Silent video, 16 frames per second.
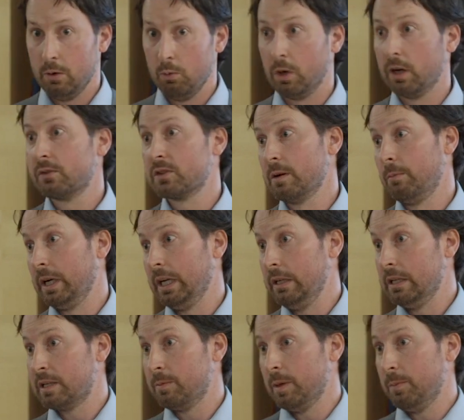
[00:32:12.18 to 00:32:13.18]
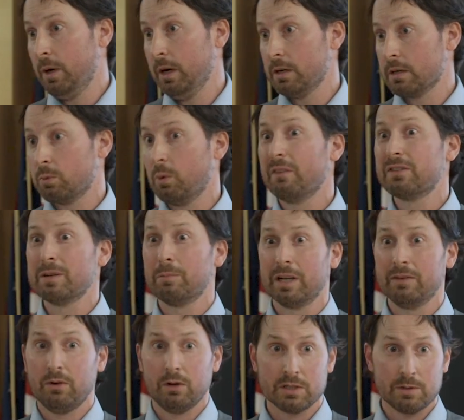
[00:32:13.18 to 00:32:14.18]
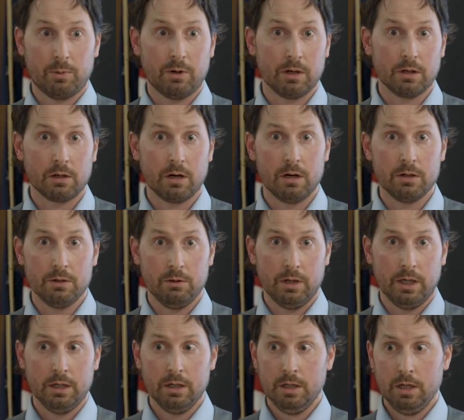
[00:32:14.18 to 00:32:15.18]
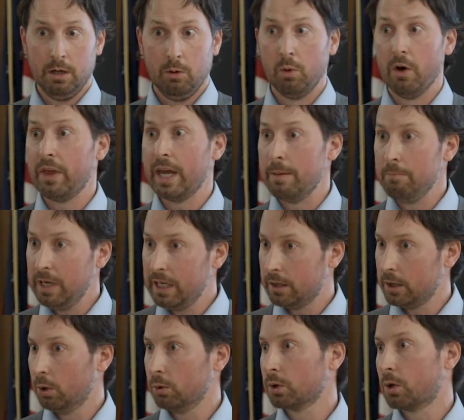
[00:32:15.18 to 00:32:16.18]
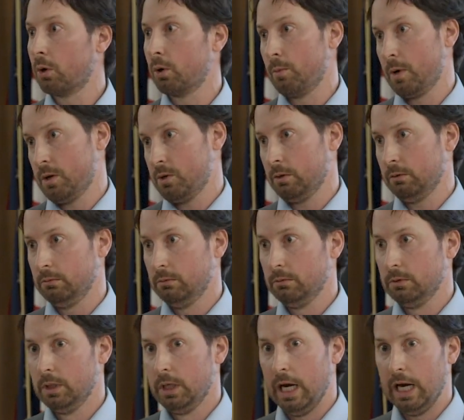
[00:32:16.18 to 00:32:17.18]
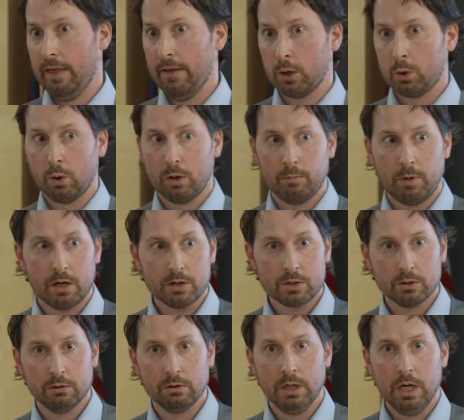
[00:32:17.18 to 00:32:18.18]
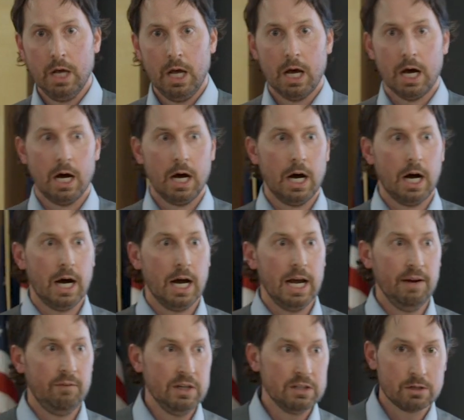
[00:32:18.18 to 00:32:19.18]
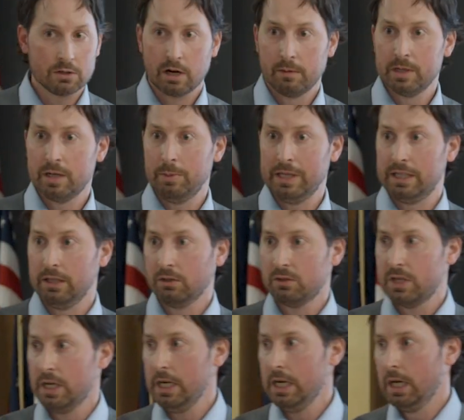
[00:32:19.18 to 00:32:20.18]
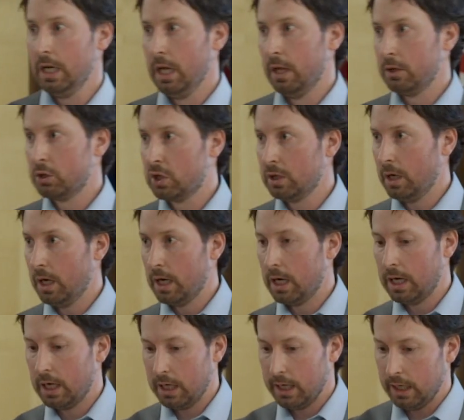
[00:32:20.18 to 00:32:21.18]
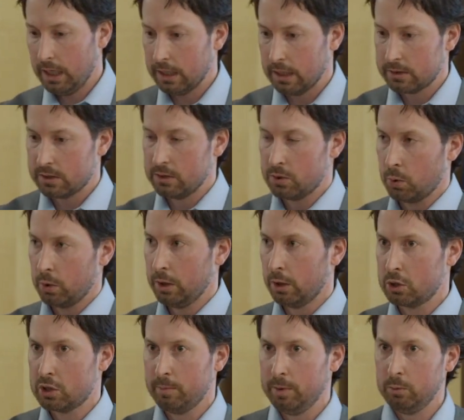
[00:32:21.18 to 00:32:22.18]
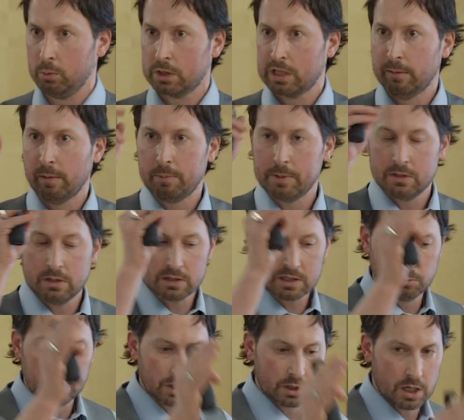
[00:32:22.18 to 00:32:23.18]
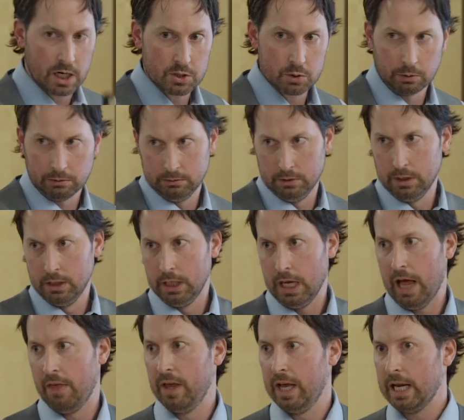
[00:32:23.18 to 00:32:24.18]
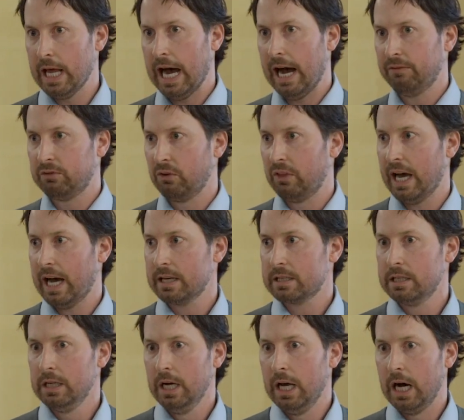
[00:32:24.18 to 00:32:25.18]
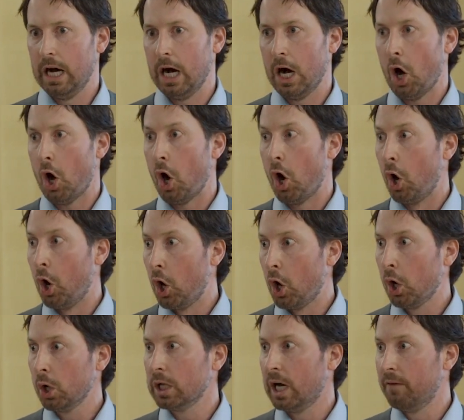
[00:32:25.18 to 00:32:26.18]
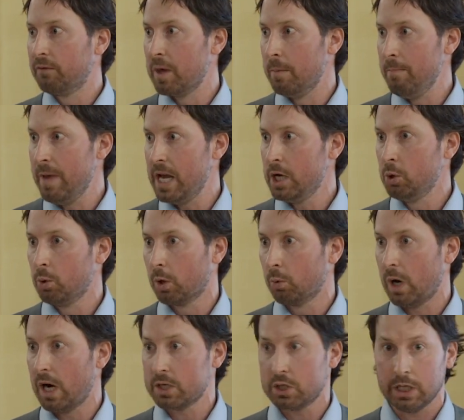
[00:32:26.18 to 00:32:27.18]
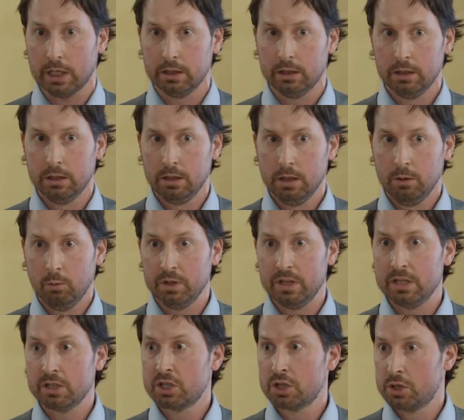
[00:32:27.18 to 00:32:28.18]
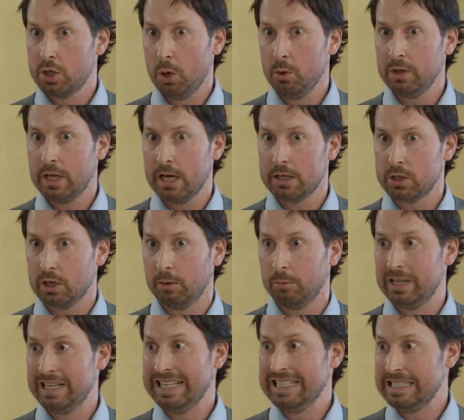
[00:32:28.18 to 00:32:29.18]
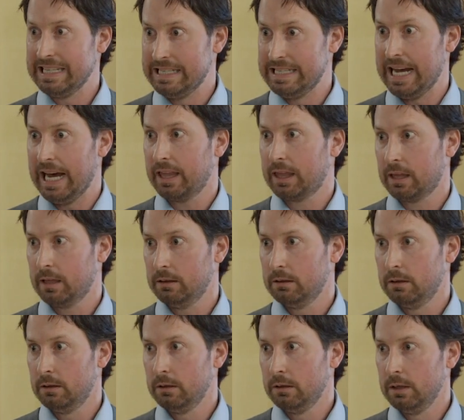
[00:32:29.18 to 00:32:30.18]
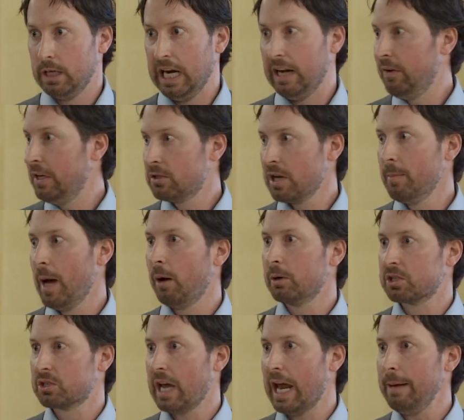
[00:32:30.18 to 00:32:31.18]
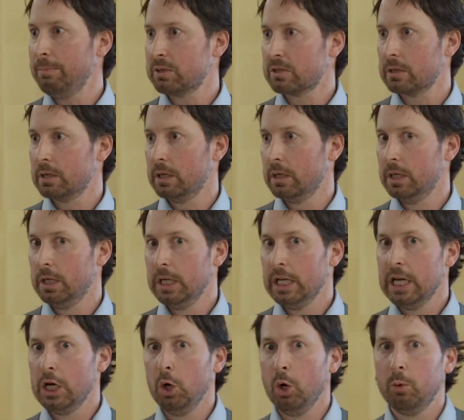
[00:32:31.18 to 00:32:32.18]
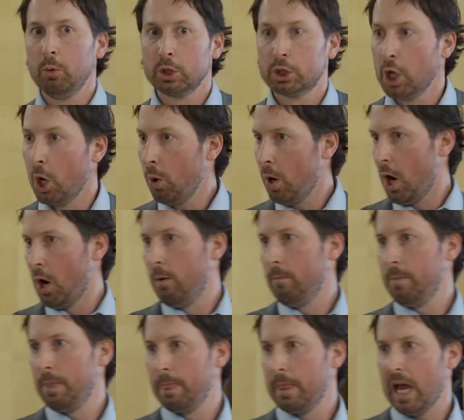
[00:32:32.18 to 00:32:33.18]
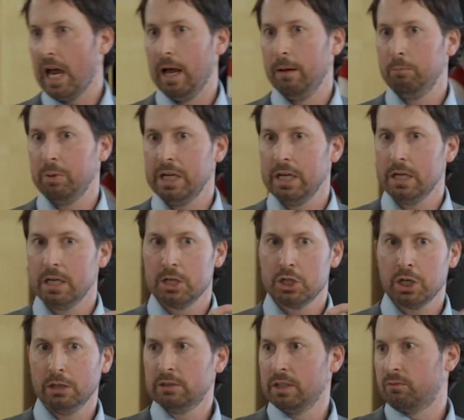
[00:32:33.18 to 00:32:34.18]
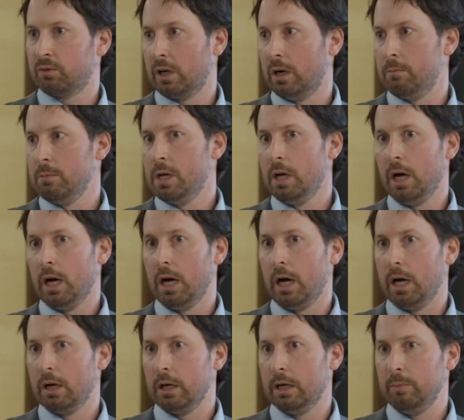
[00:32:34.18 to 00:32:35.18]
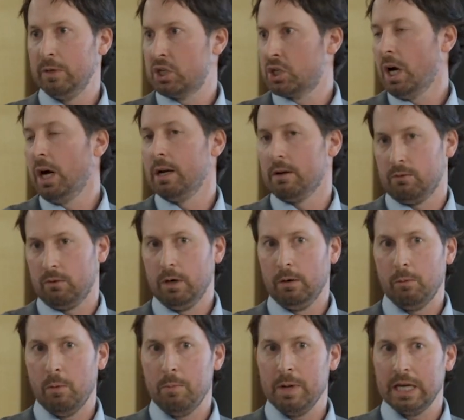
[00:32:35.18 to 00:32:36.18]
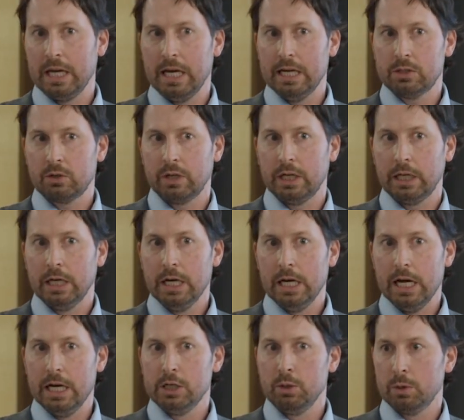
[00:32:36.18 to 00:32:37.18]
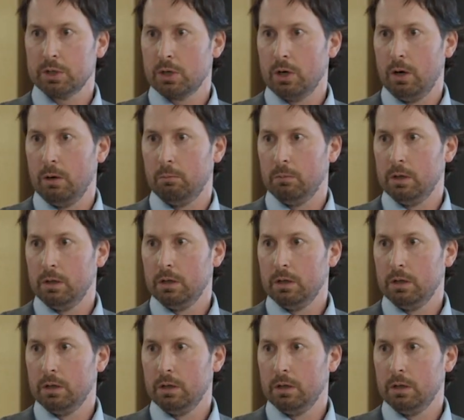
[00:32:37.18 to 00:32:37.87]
What if somebody needs to be punished? What if somebody falls apart on guard duty? Well, they immediately hold a court-martial. And in that court-martial, if he's determined to be guilty, a centurion or a tribune would come up and touch him with a cudgel. And then after that, all of the men who are watching would then stone that gentleman to death. And if he somehow escapes, he would go home and be shunted from, he'd be shunned from entering into his home.